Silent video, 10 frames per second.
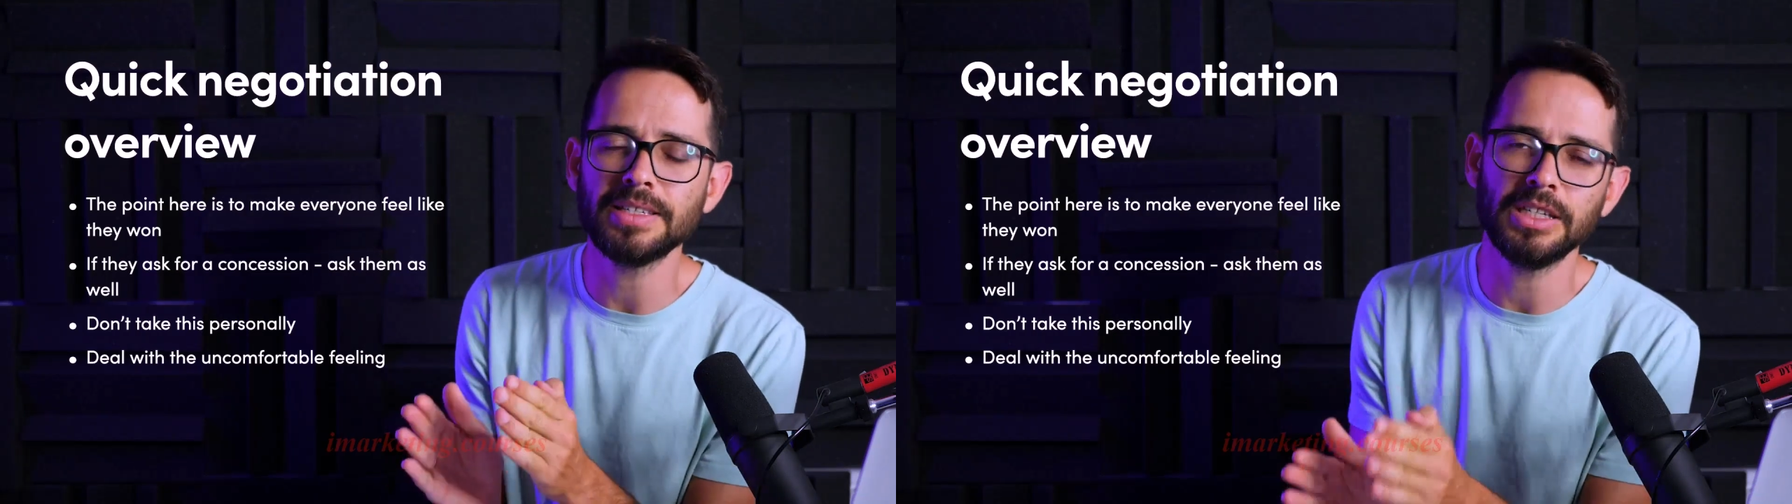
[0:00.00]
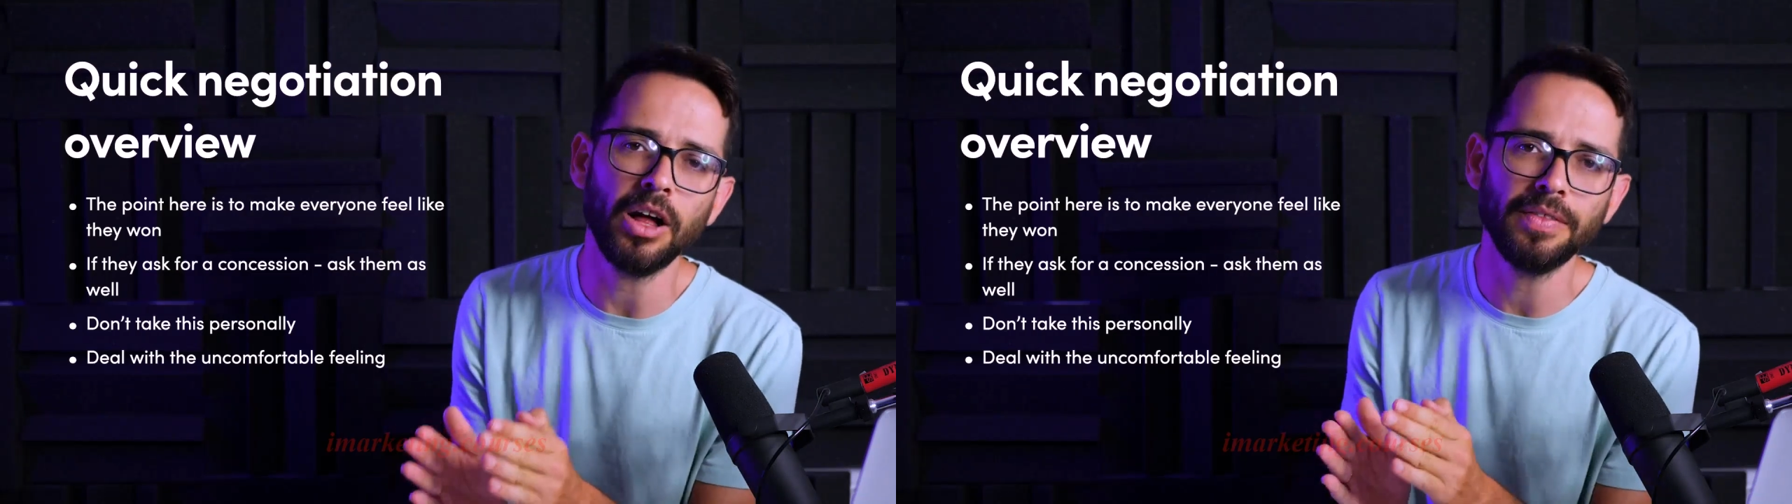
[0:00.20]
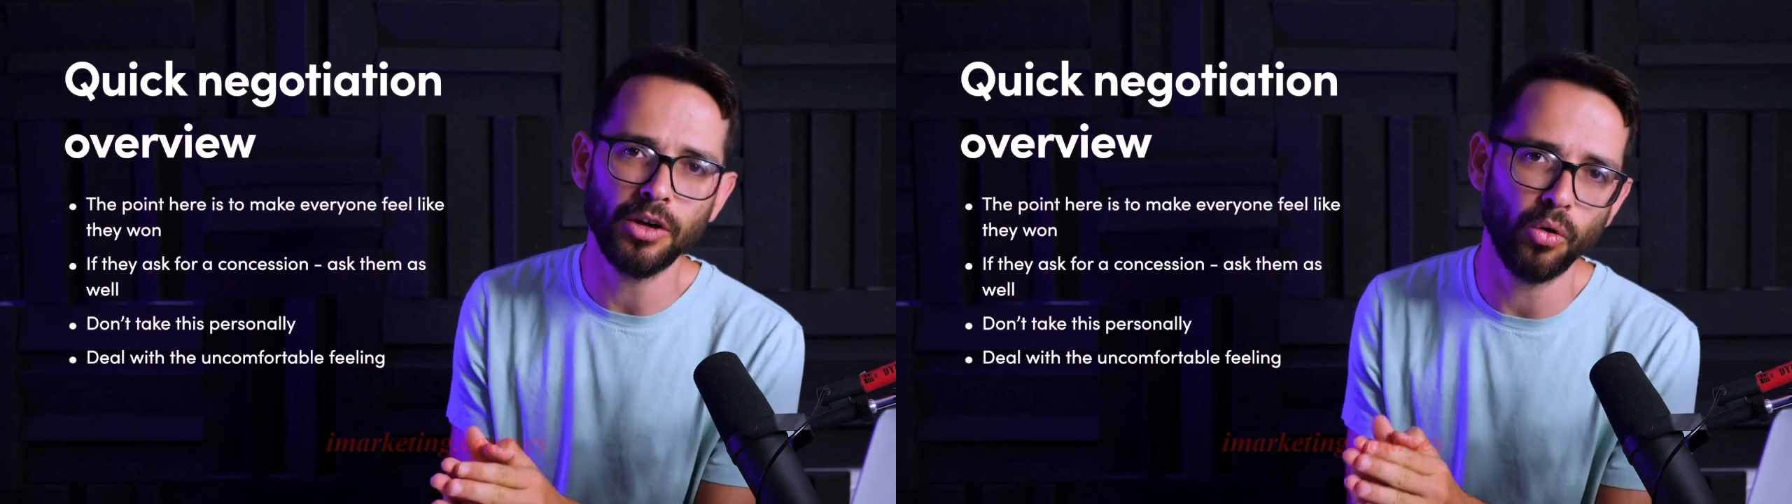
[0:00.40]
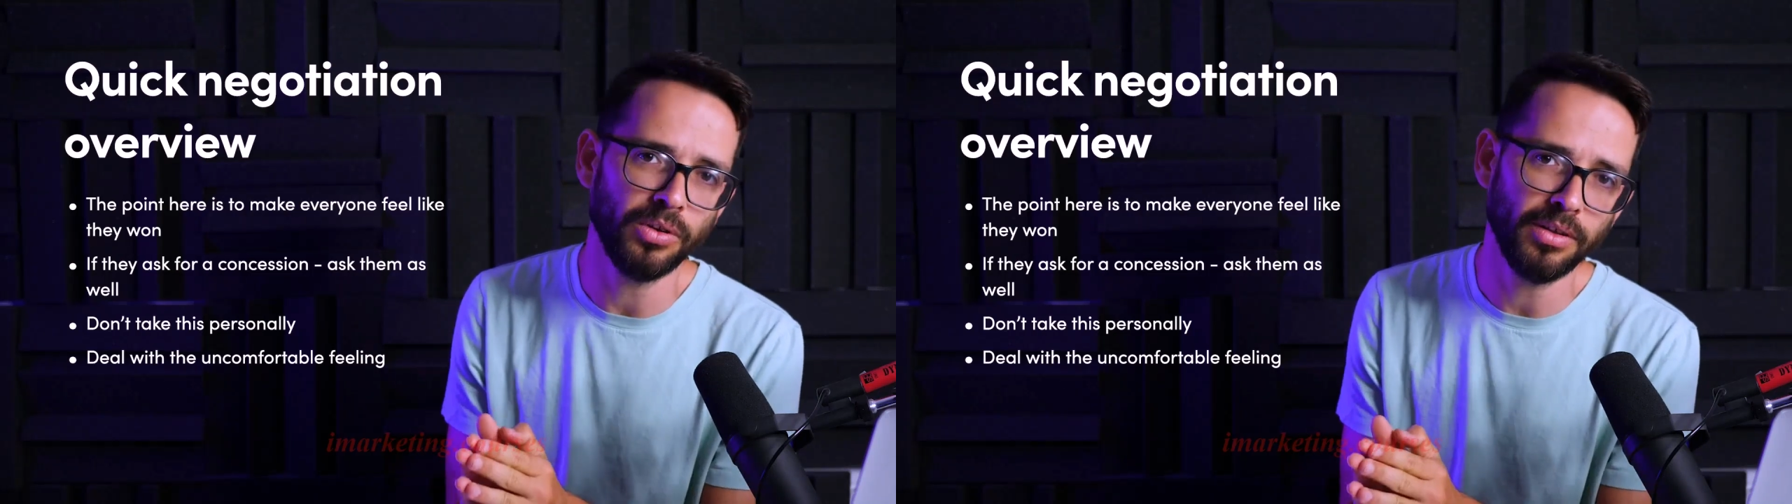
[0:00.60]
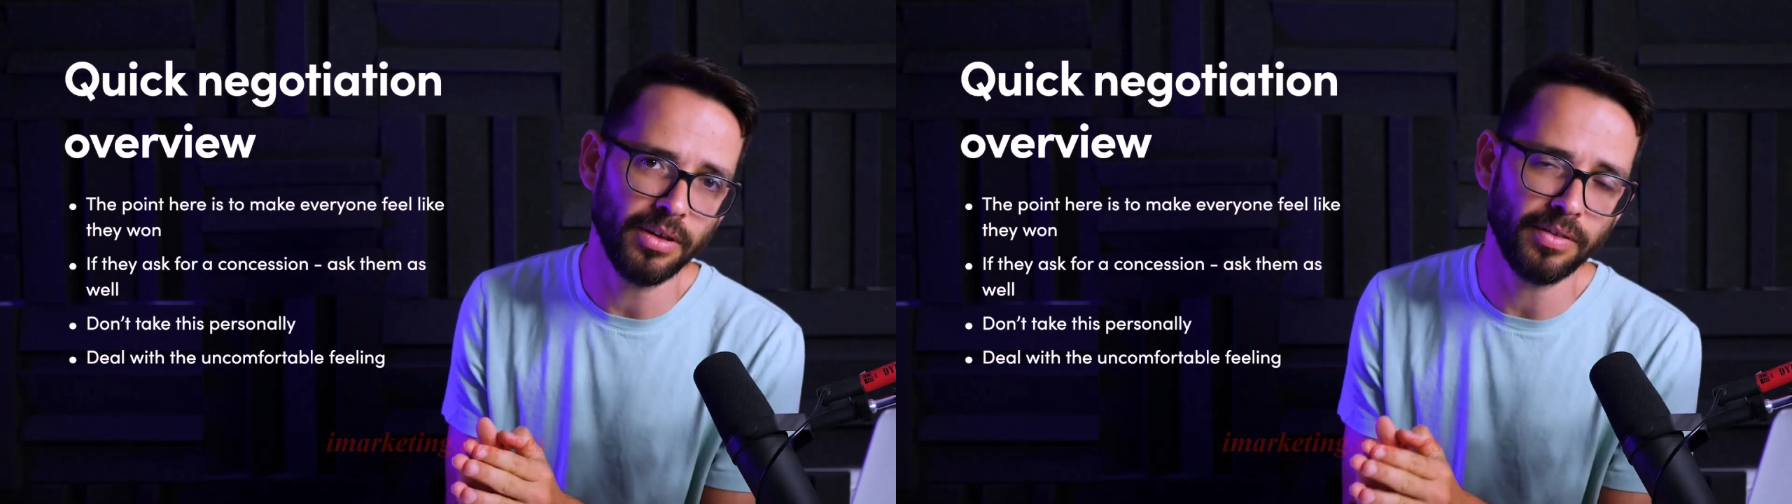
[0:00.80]
not the
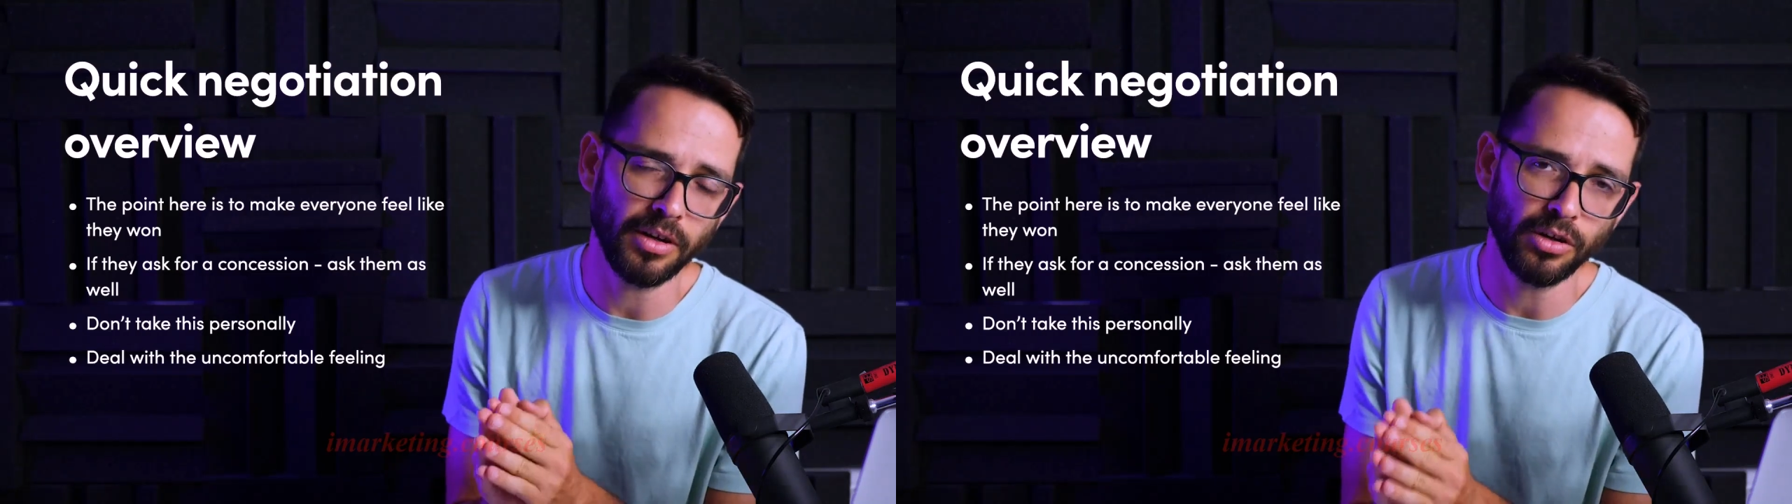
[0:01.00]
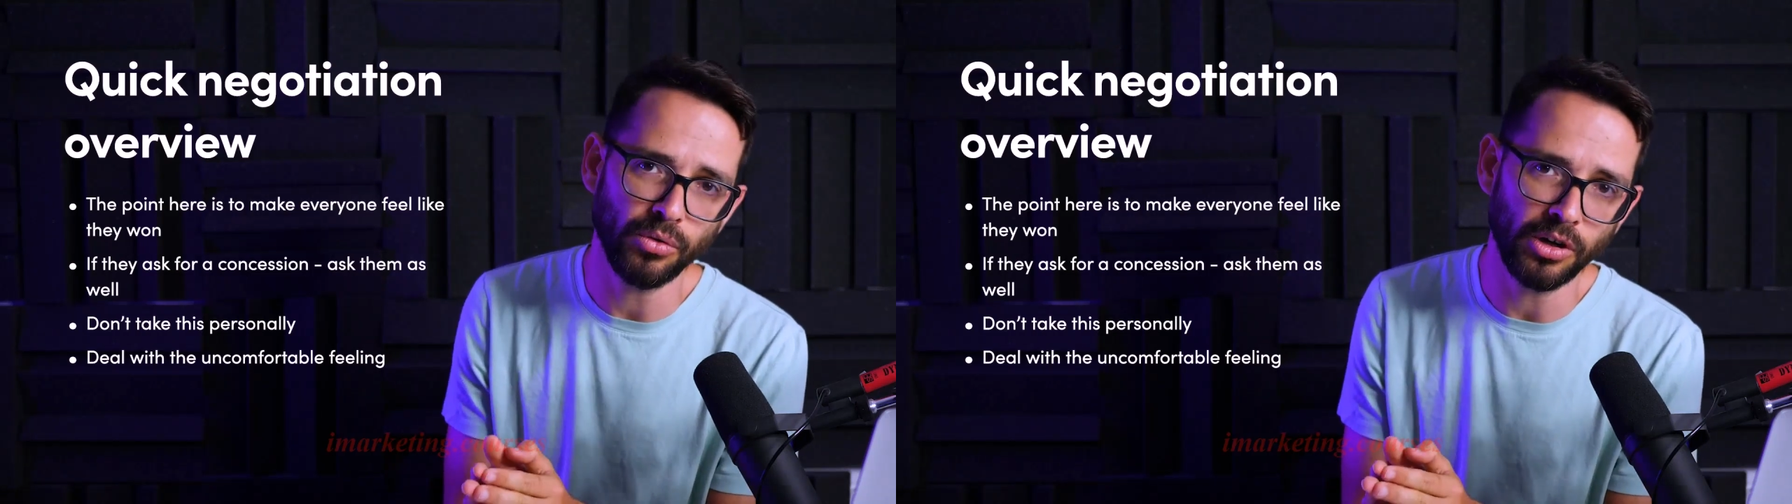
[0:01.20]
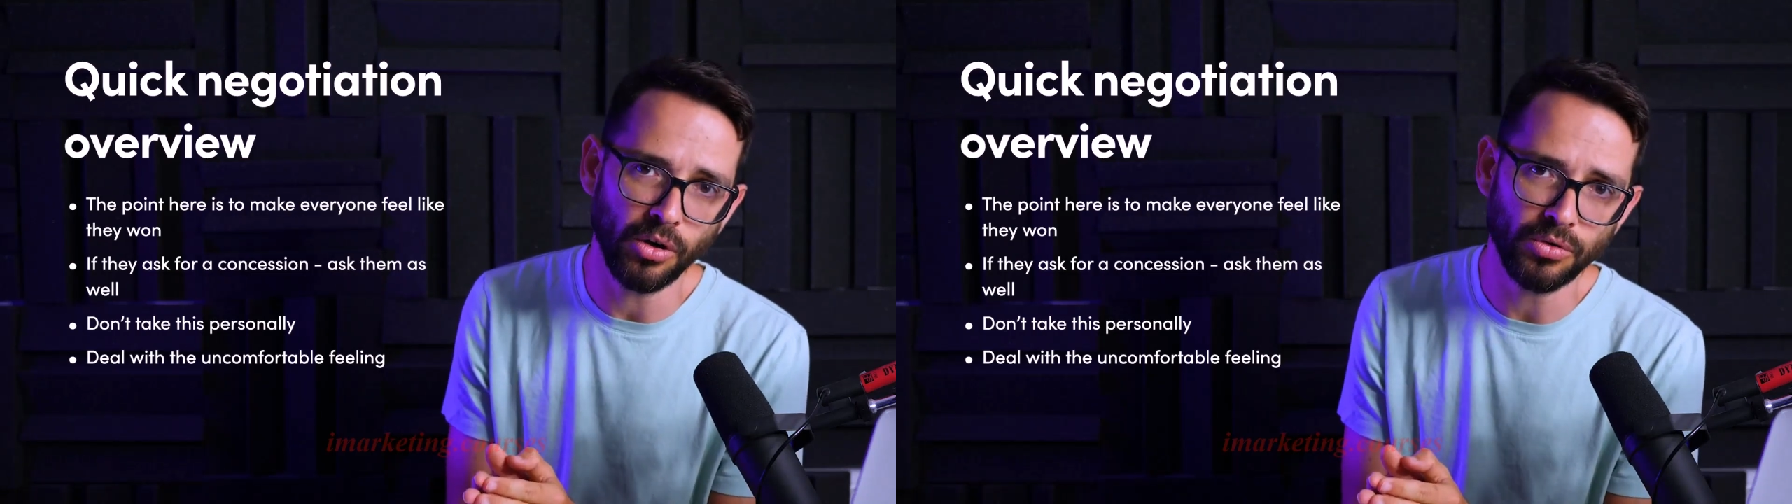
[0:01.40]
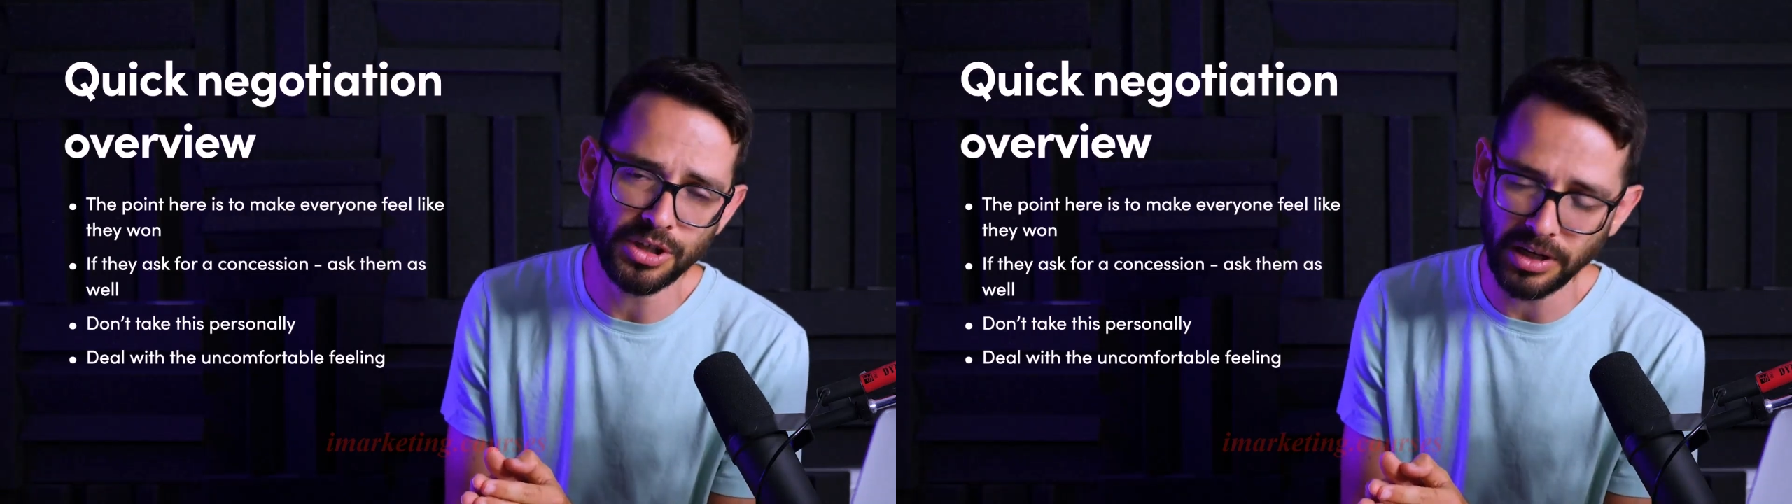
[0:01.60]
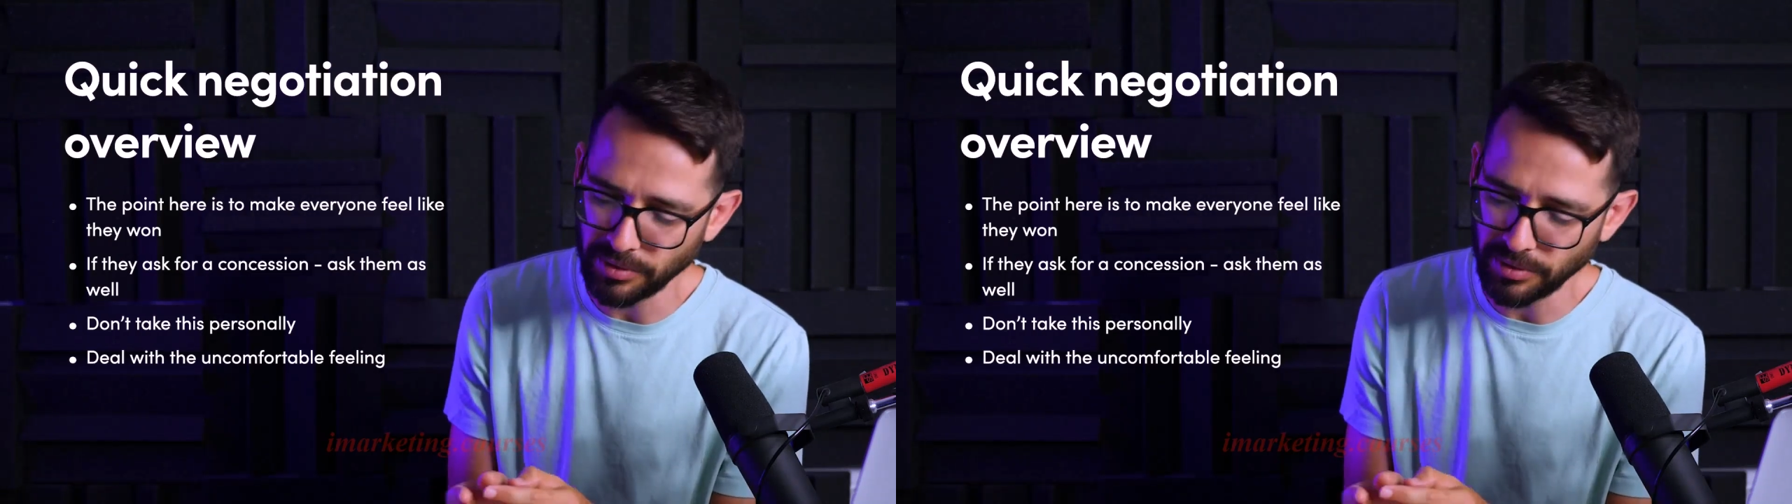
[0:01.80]
only thing that you negotiate,